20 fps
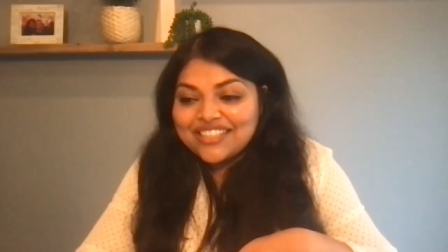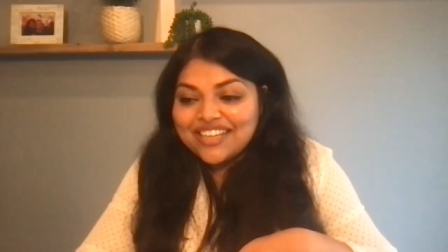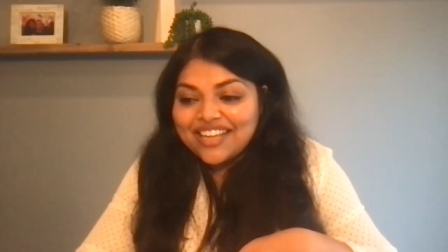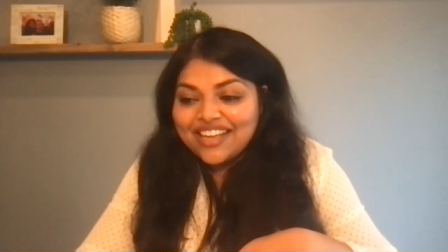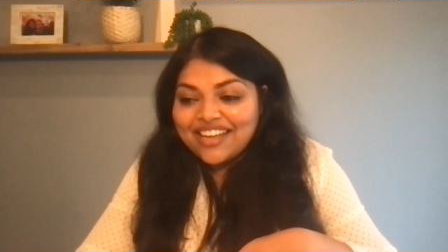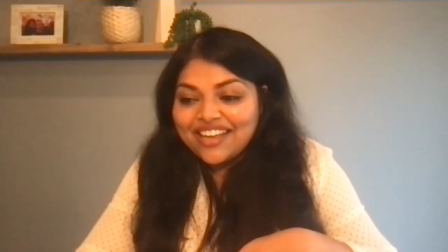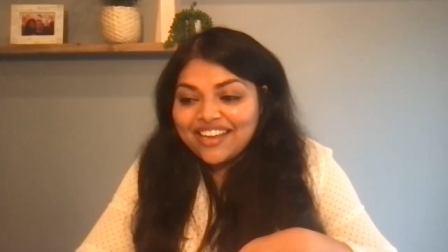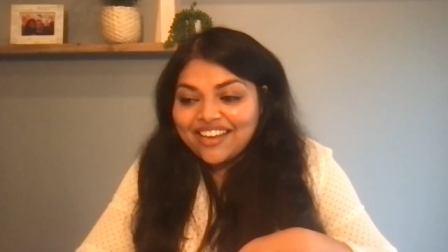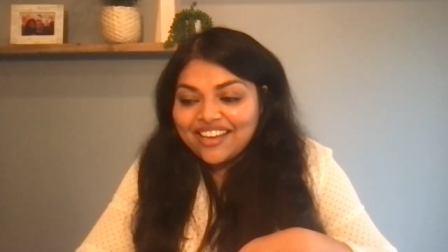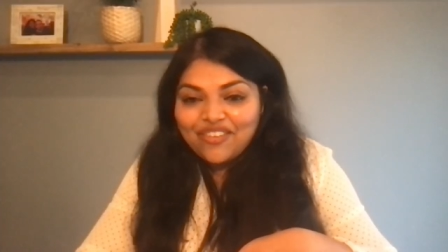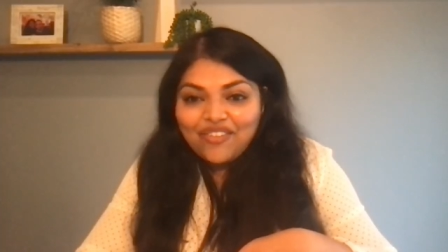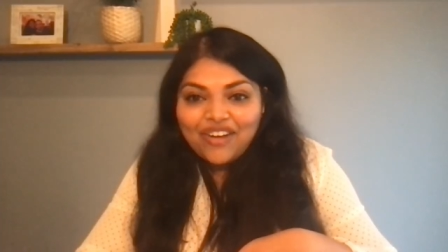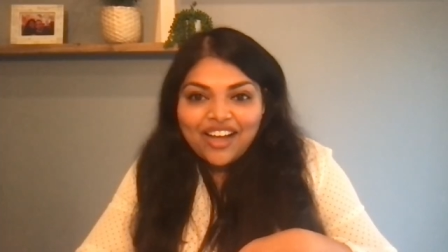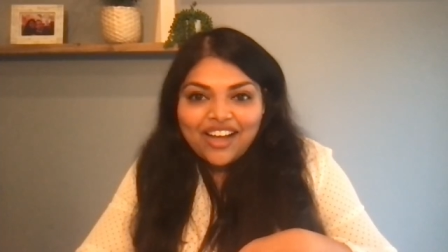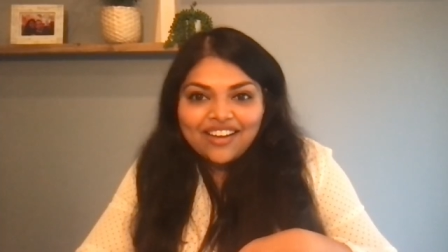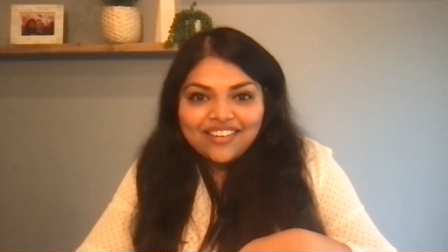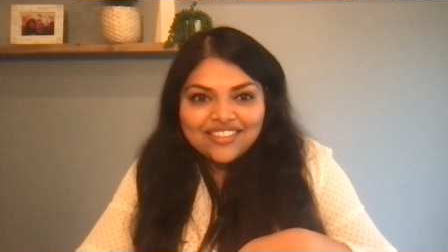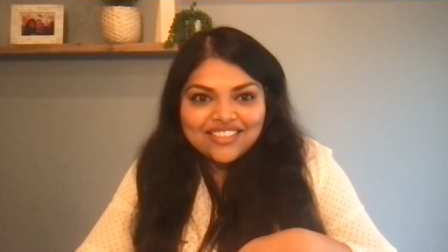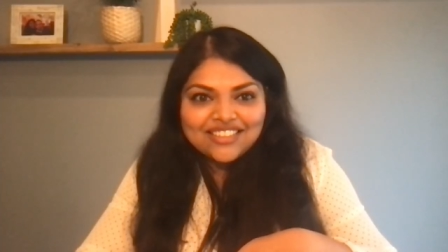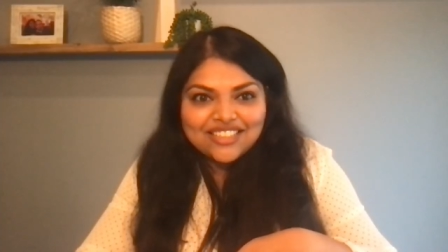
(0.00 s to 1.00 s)
like, you know,
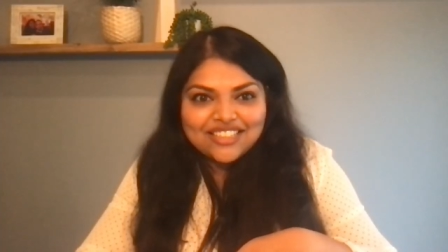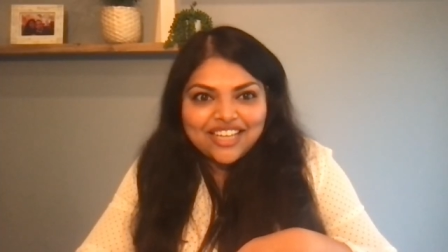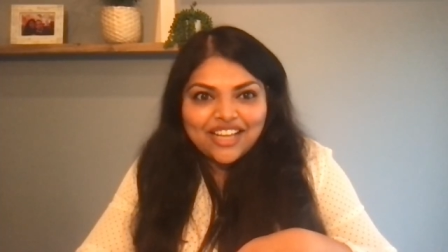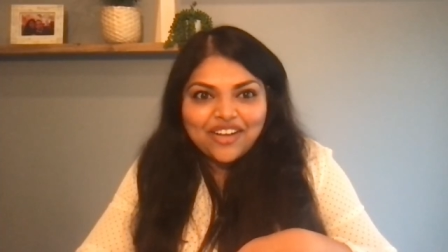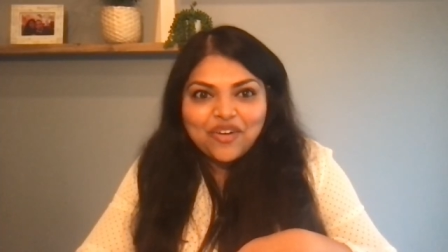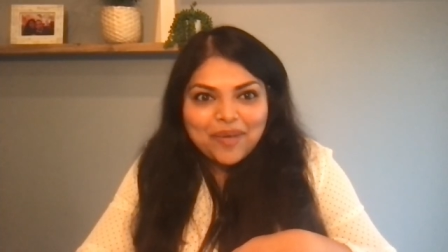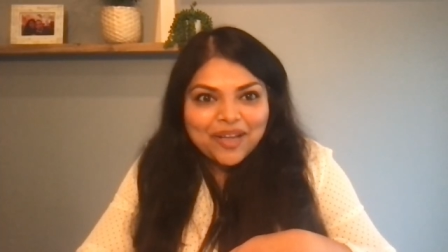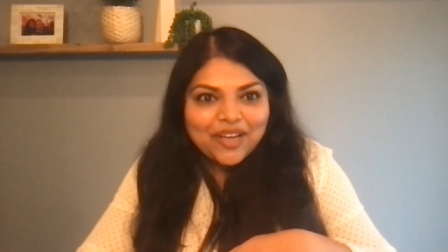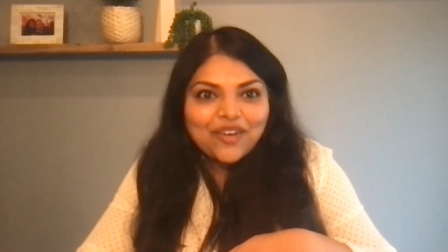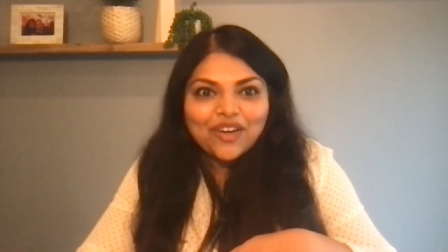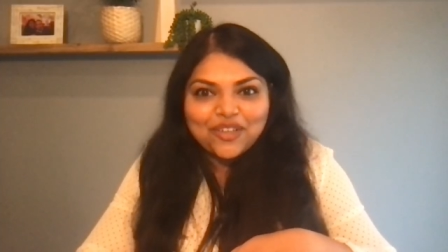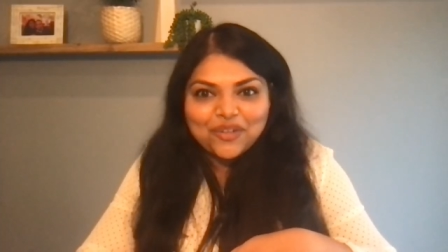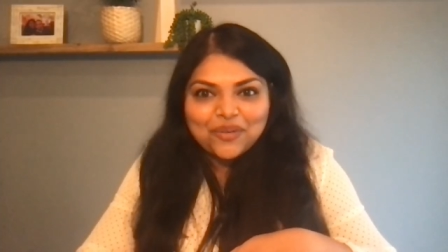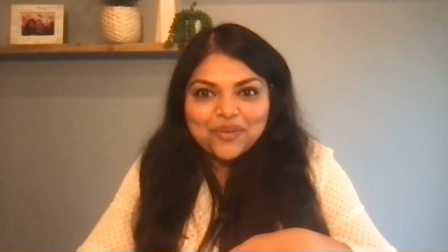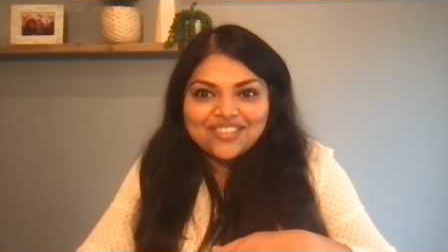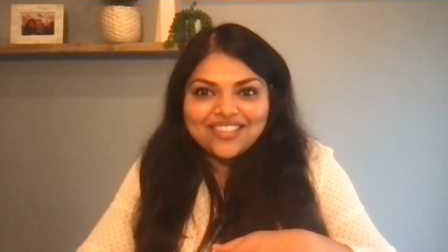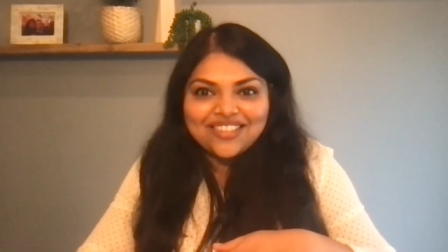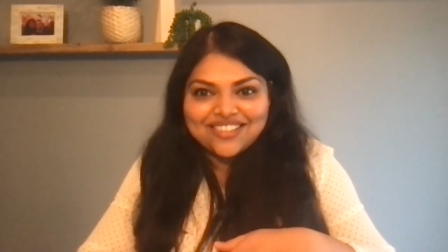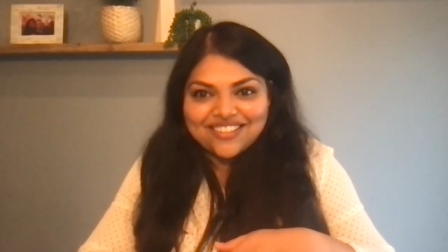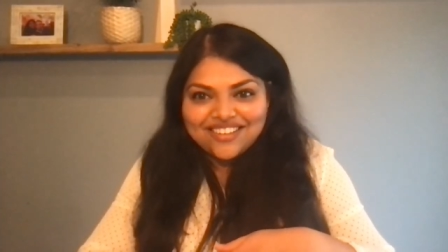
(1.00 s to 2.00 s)
she's like, oh my God,
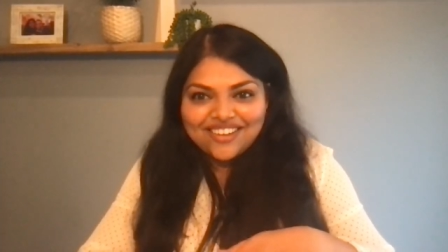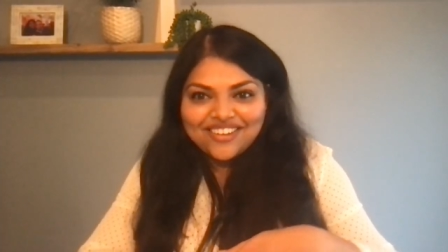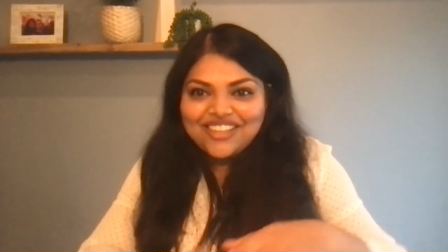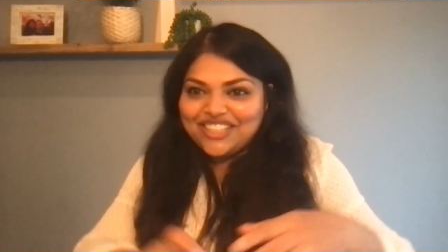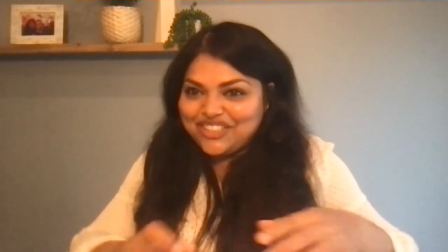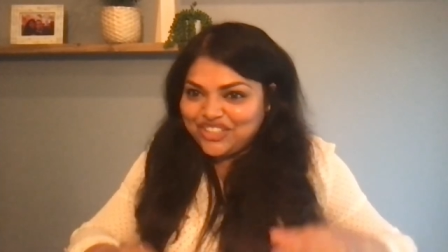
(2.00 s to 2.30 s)
who's this girl?